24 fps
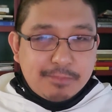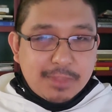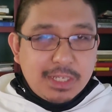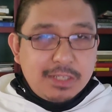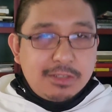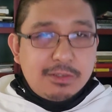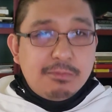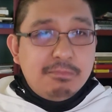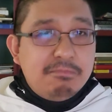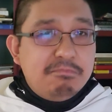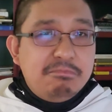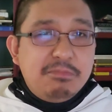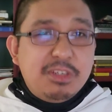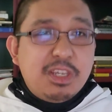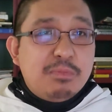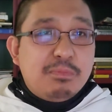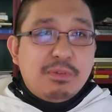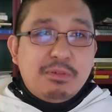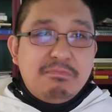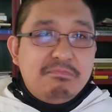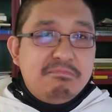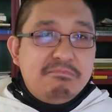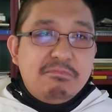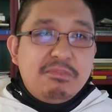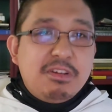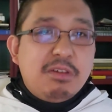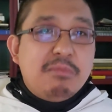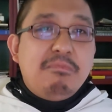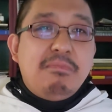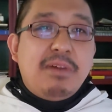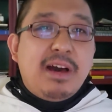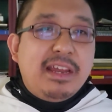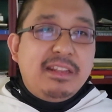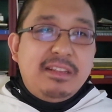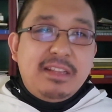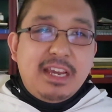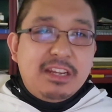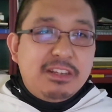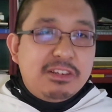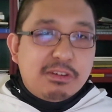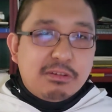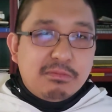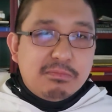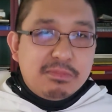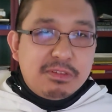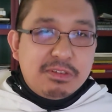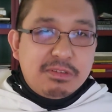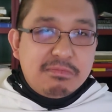So simple, combine like
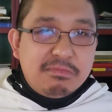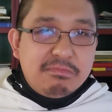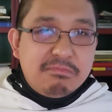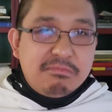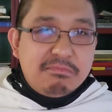terms.